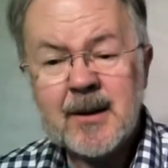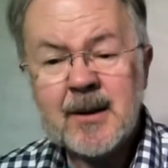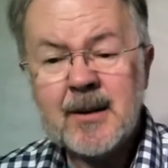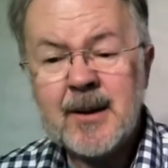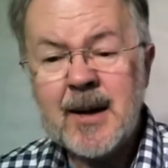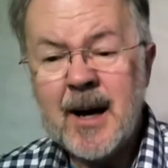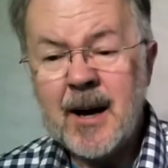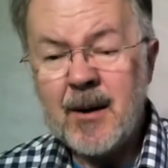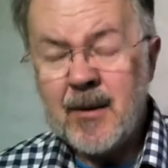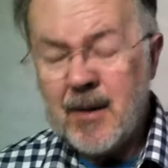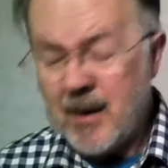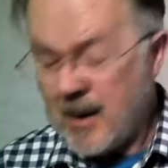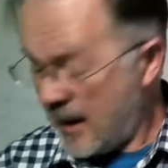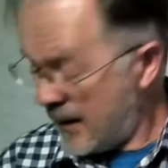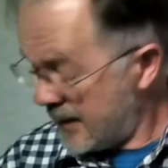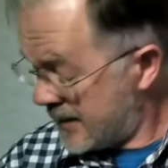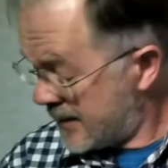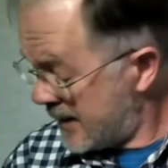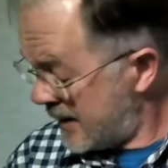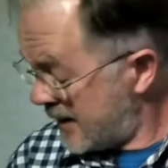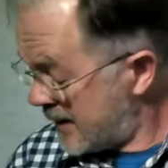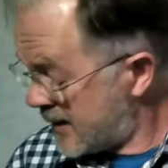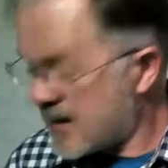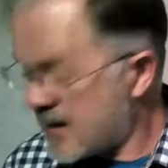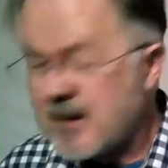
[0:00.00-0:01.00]
Now, I
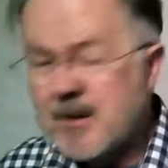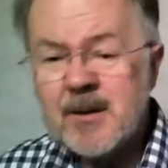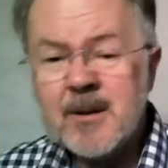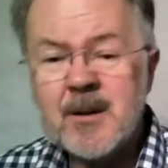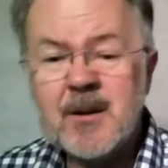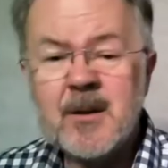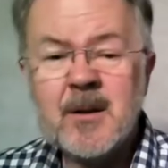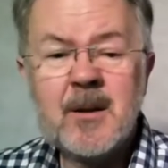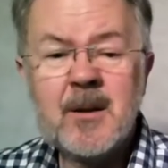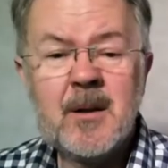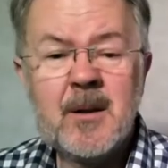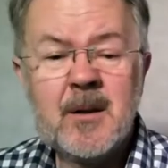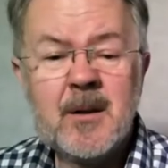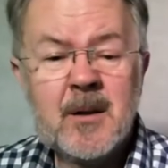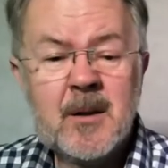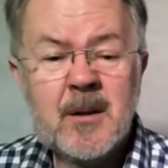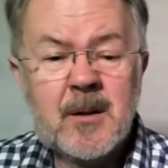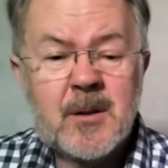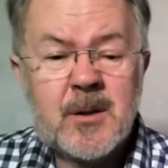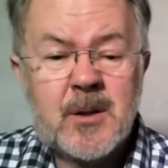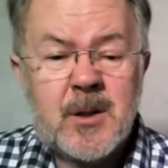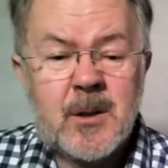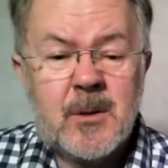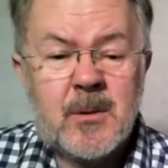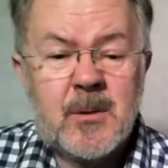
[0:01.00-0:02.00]
did
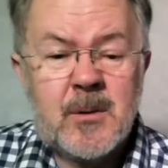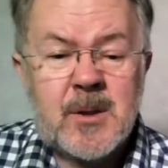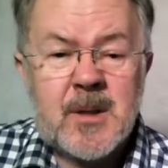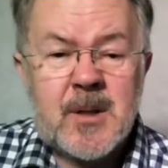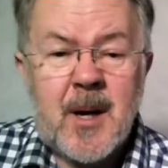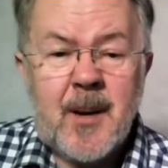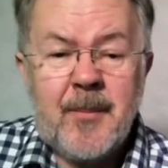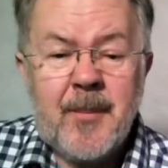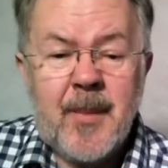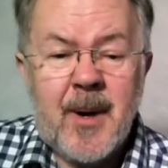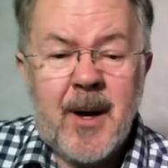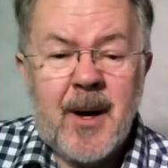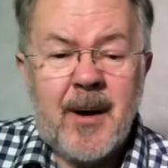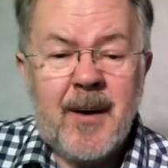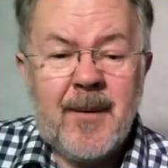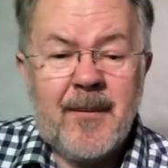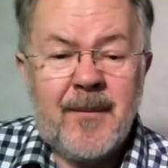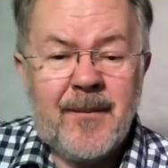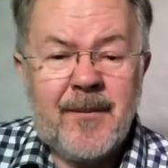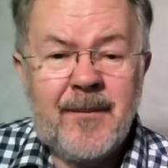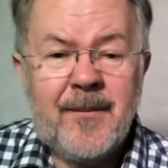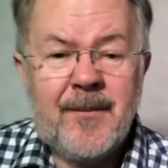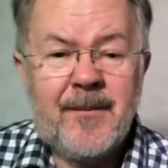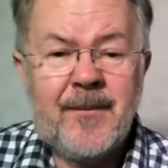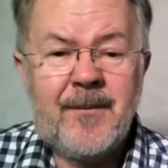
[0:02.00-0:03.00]
do some
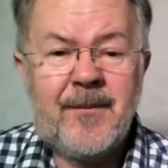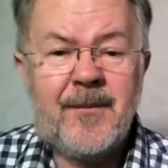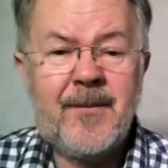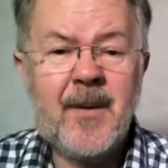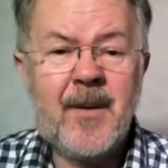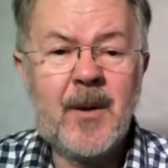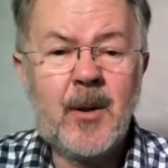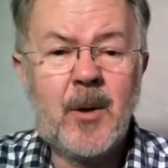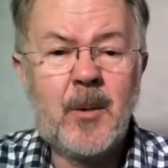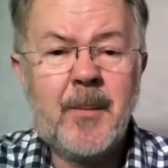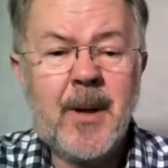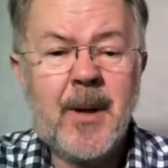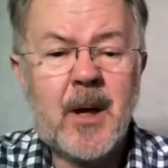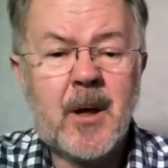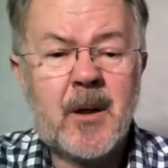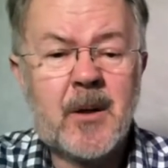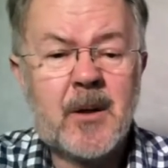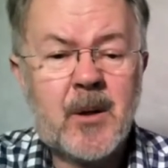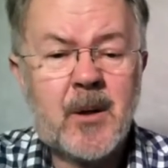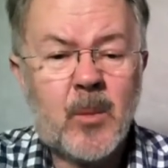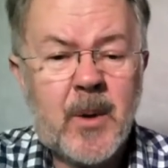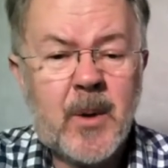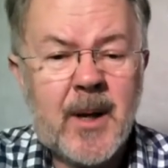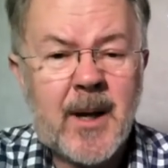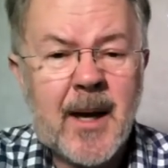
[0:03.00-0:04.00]
filming at
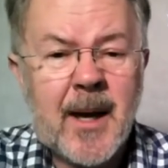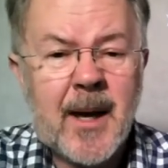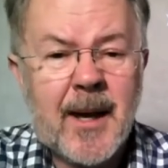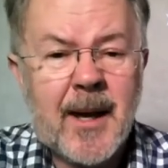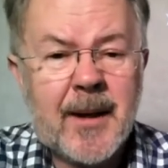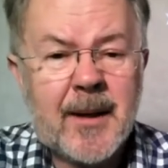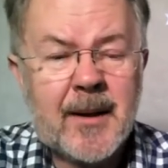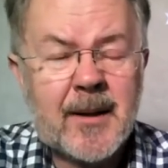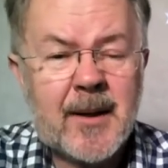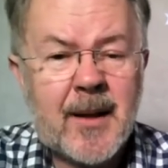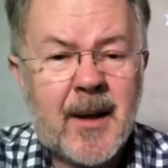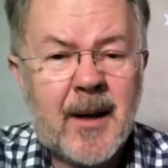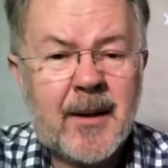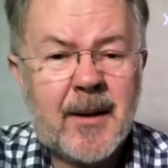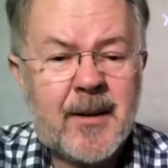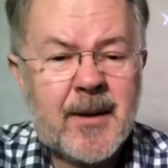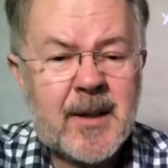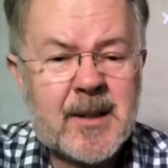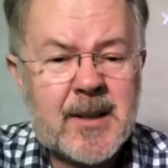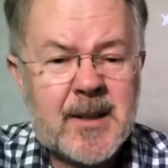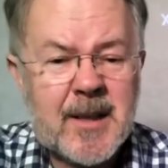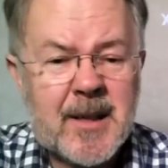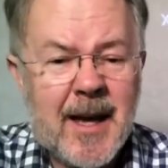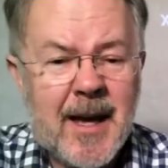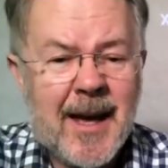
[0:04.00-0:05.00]
the weekend and
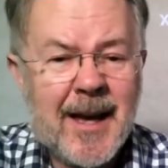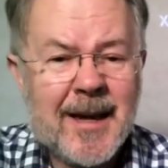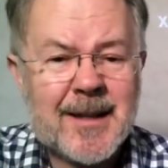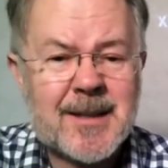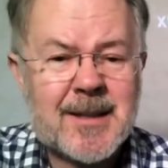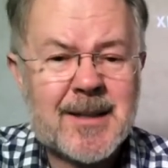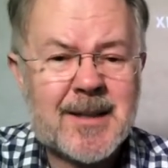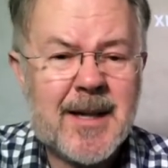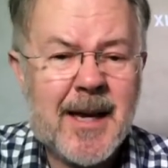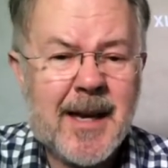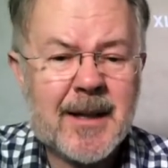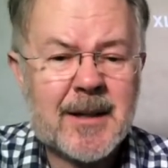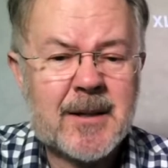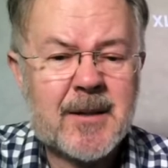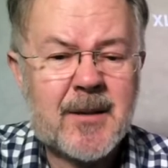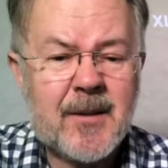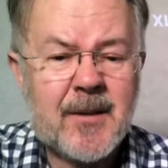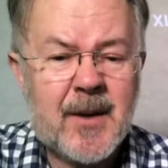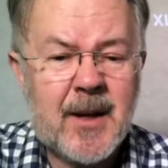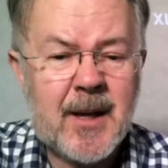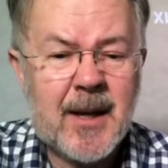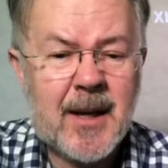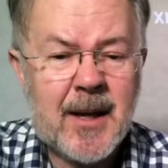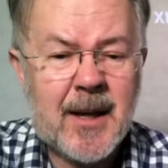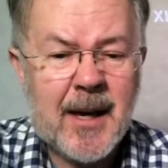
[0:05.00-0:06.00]
this exact
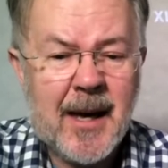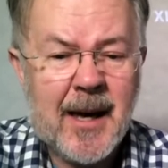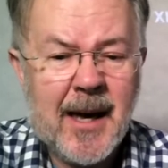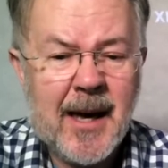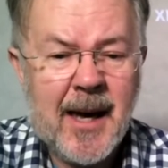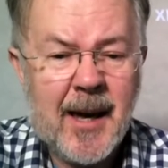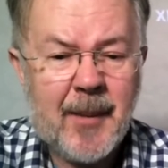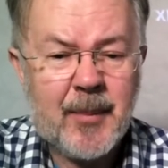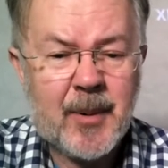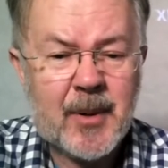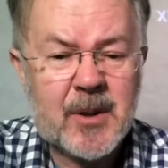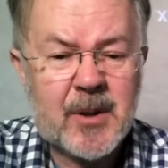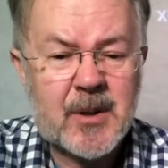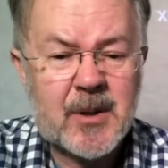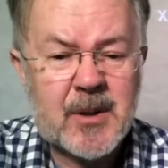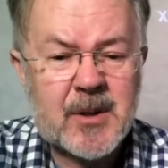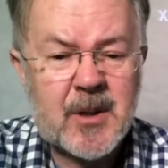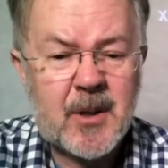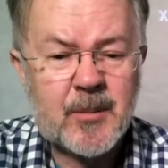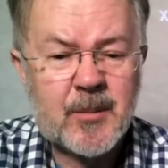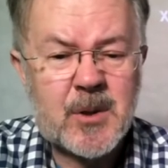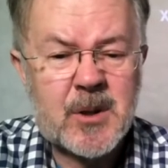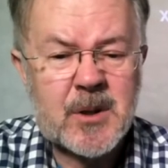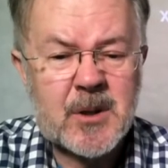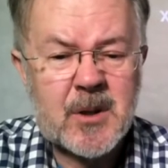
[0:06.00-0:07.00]
thing happened. So
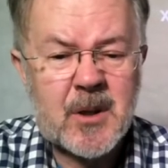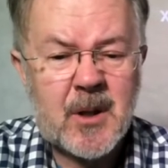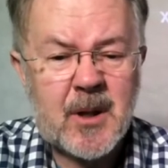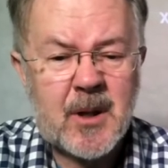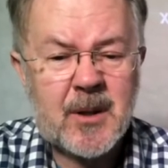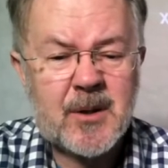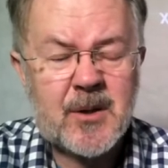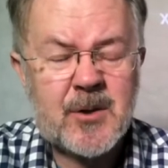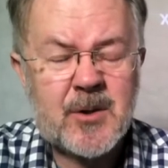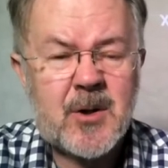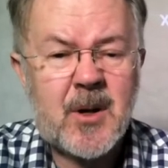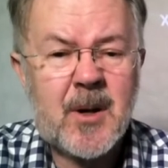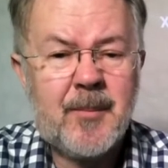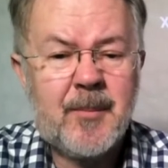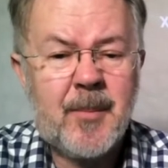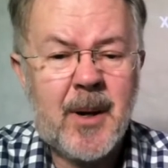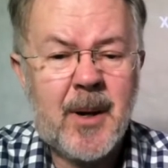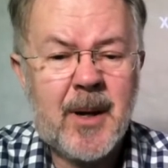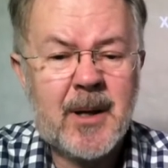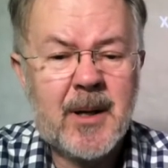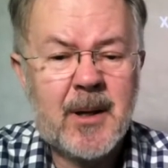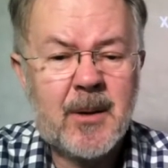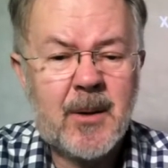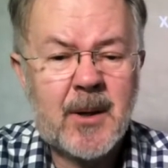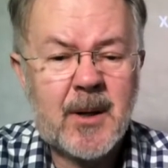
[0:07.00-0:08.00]
I'm just going to try and
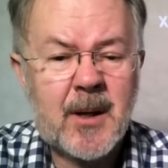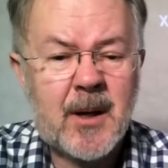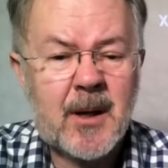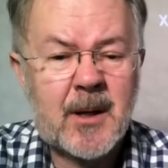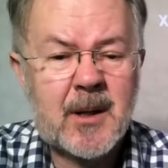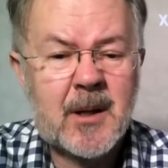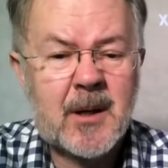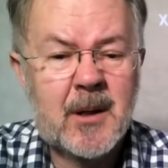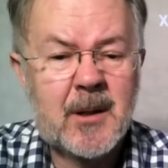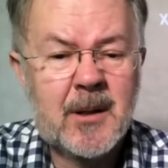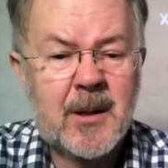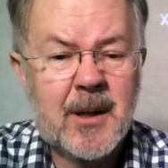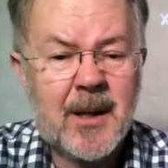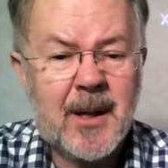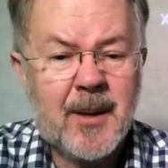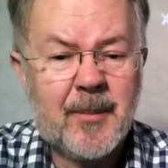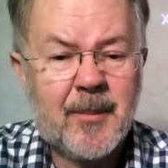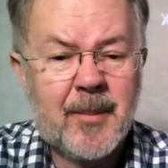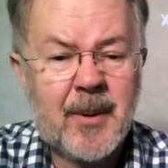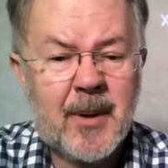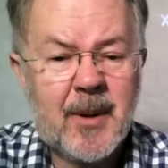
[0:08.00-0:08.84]
play you a clip.